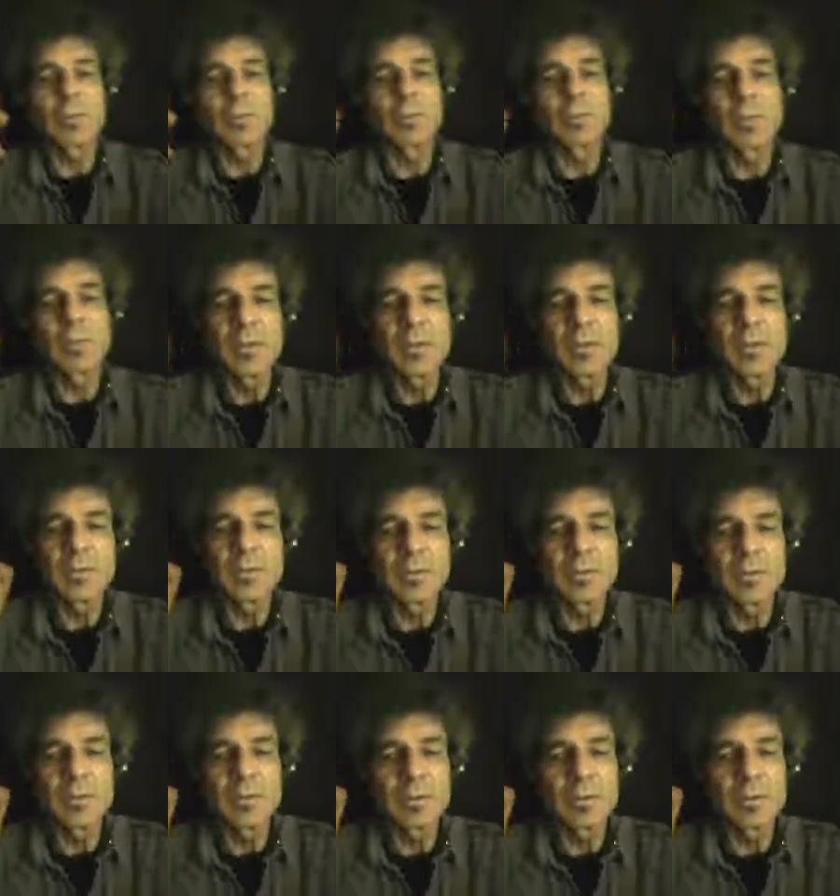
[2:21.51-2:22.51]
of
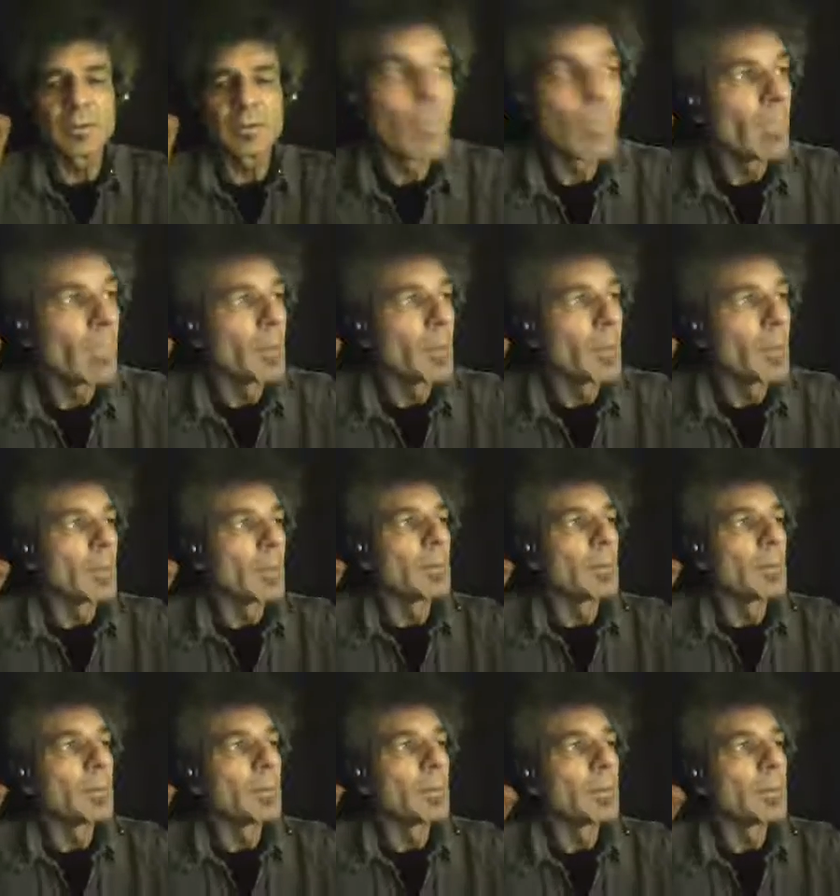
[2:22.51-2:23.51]
consciousness uh,
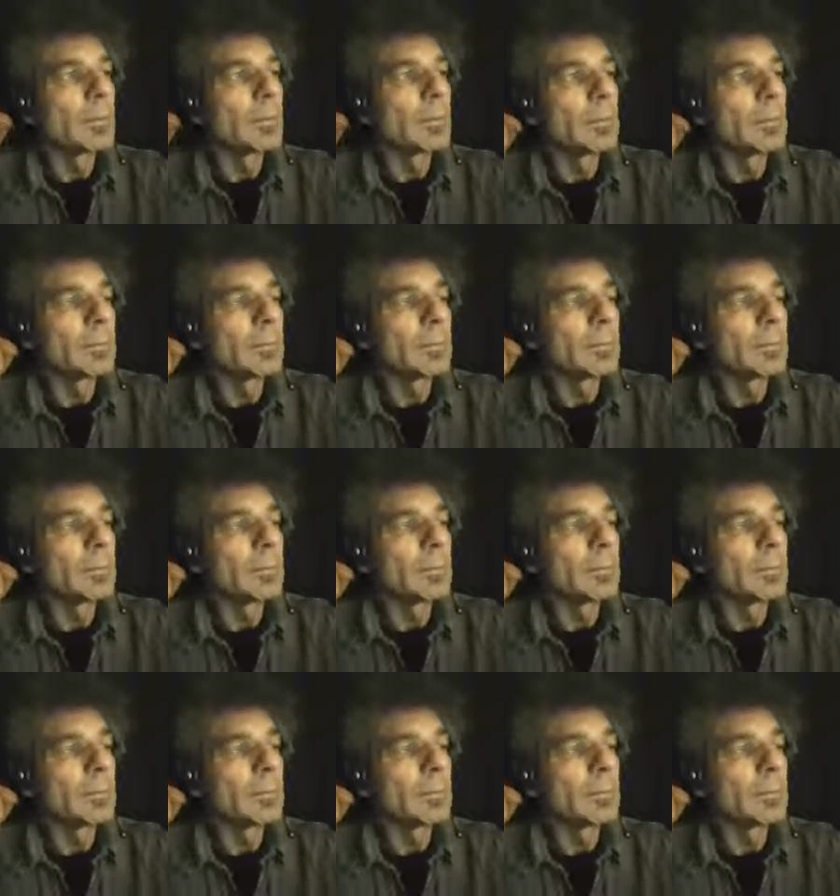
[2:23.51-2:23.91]
uh,